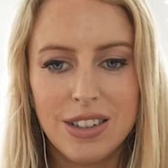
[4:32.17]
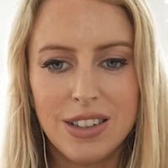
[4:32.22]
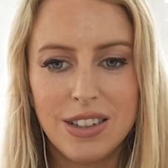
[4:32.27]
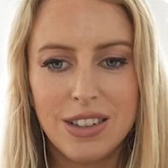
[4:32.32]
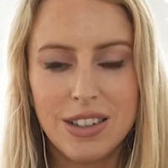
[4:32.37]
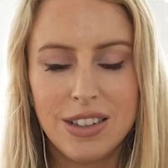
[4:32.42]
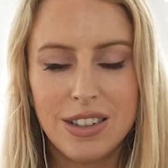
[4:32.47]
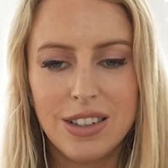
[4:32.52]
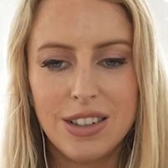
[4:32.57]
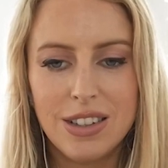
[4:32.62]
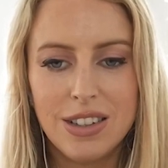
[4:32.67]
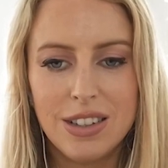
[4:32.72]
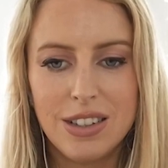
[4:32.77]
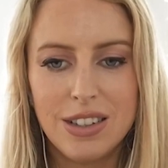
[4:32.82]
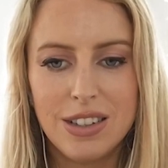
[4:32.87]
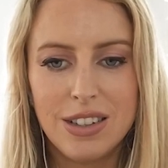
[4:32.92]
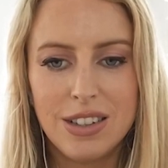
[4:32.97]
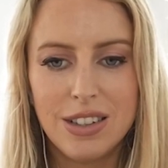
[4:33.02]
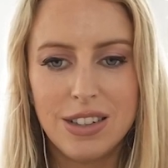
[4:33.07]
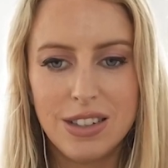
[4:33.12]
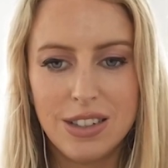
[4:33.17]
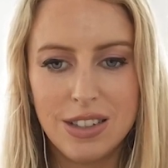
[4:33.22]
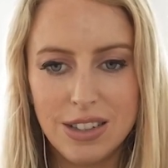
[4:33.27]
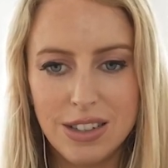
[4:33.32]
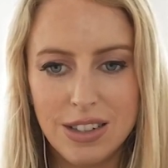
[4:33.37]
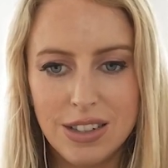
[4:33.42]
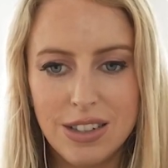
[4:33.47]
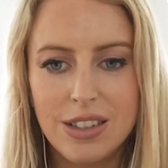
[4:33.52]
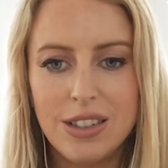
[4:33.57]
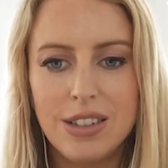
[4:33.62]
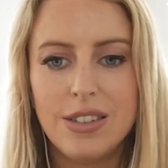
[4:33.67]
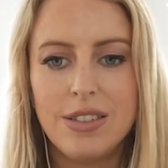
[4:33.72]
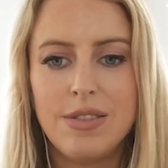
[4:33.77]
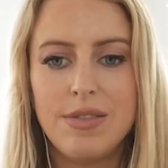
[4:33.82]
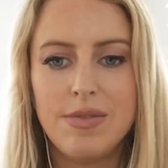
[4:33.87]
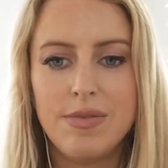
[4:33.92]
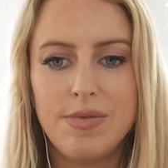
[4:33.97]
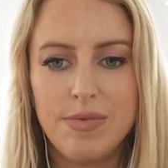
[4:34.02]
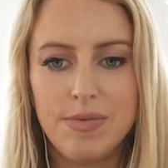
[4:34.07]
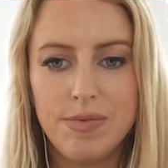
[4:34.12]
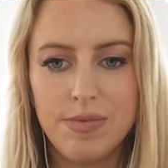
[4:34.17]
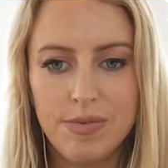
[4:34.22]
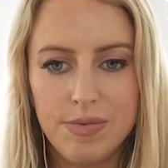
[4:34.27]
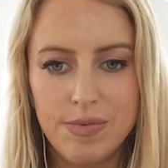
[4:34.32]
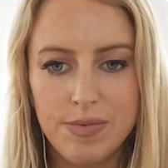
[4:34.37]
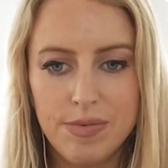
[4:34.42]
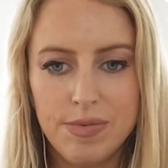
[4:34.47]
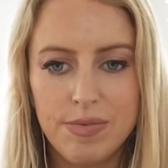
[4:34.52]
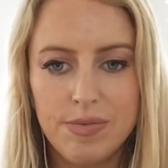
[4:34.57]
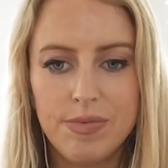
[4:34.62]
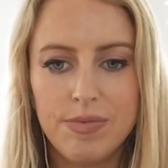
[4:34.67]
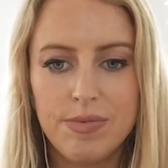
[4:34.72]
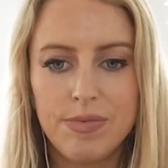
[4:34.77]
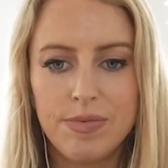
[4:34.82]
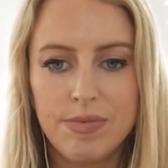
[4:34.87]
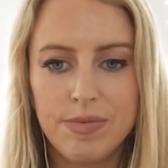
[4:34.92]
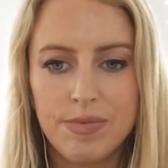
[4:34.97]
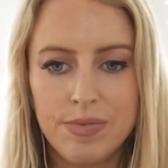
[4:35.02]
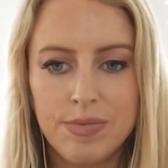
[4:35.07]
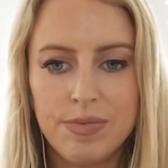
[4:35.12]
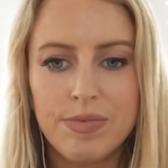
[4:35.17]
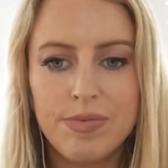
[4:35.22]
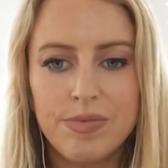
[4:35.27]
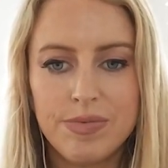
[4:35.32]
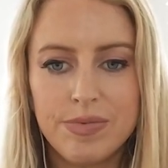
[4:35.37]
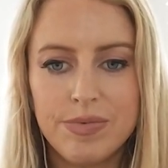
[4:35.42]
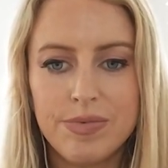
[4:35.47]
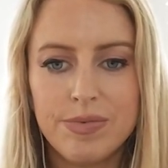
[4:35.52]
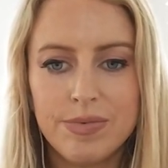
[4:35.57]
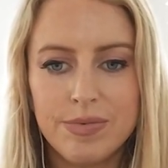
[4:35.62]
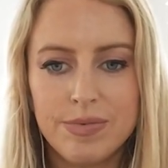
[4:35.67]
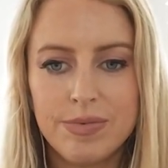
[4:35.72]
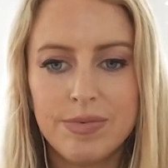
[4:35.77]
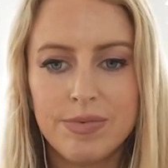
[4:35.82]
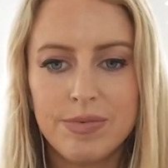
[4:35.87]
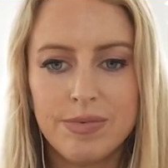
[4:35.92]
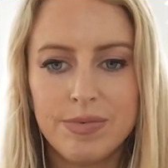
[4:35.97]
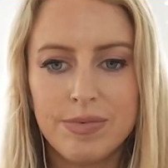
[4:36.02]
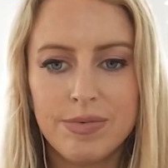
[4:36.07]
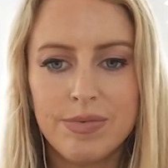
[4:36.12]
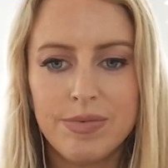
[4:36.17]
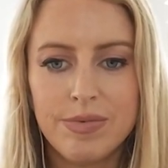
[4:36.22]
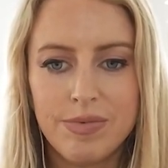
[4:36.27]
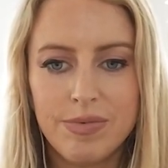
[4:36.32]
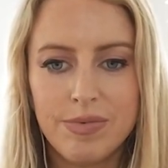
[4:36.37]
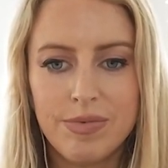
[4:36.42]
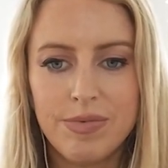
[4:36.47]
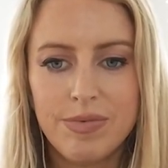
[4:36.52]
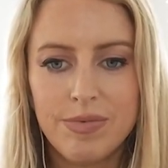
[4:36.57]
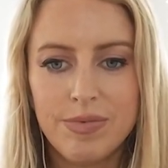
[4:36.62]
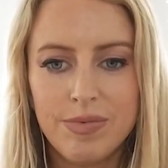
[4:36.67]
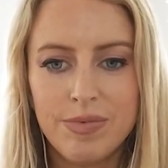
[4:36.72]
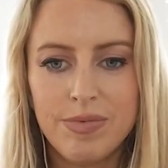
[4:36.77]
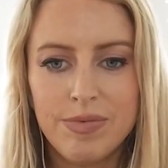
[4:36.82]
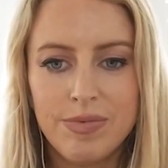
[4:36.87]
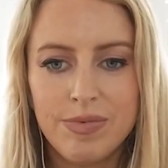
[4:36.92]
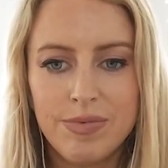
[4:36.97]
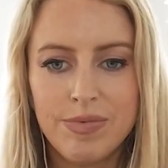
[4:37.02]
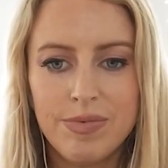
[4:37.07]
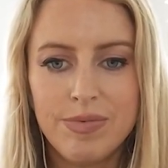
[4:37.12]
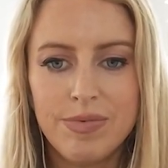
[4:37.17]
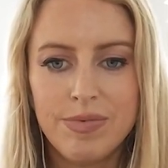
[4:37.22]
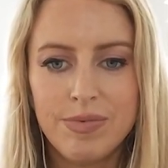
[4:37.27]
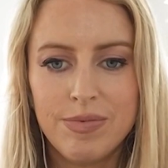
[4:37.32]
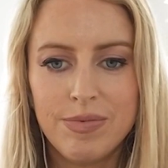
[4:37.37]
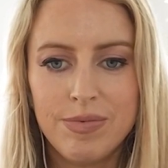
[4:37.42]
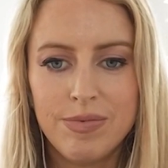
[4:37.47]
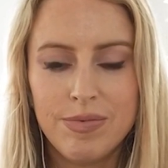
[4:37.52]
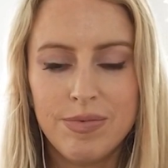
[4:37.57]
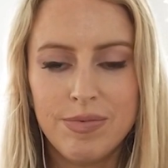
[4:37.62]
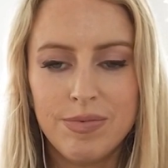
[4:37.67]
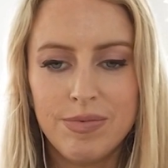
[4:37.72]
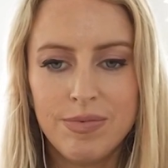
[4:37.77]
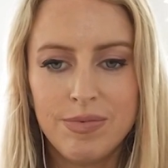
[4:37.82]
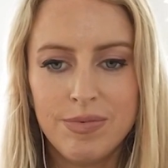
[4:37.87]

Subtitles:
(silent)